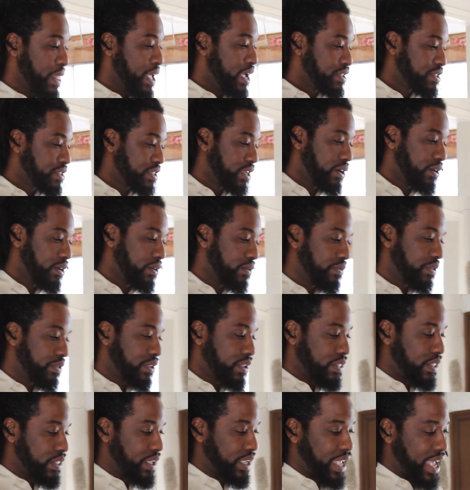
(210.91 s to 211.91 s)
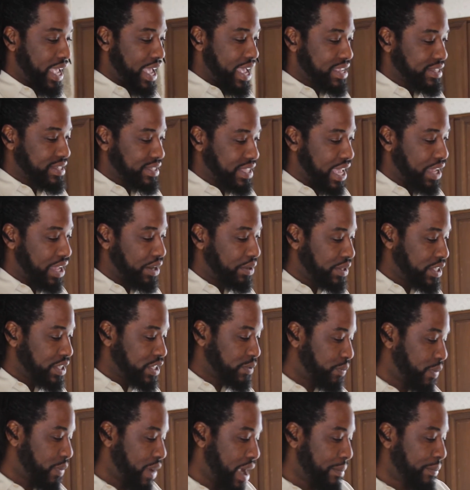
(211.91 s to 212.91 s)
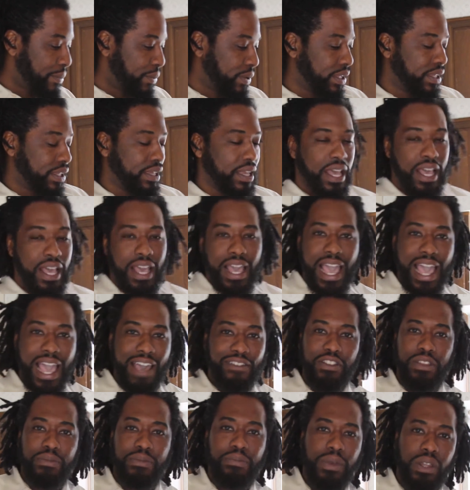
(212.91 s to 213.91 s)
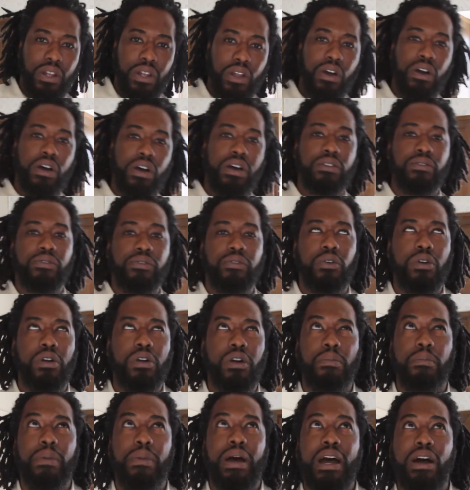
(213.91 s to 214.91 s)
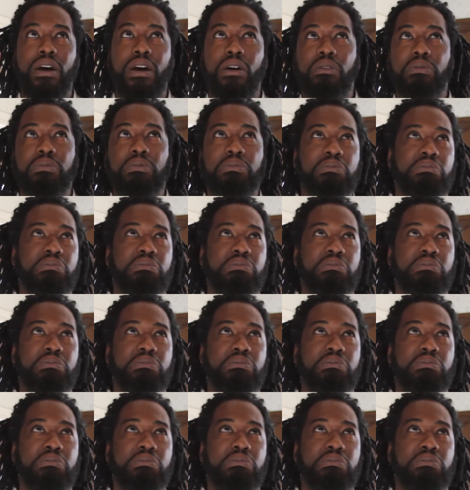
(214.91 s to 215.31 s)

so the gas line on this property haven't been on for about